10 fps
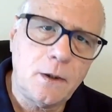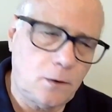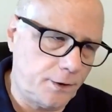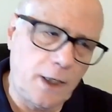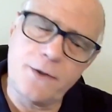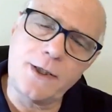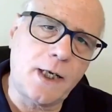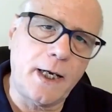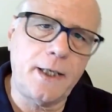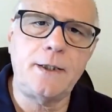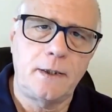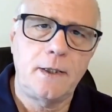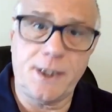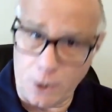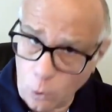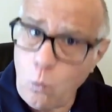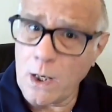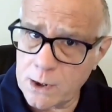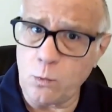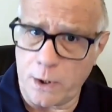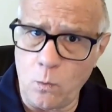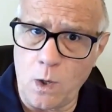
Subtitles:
or the other side still wants what he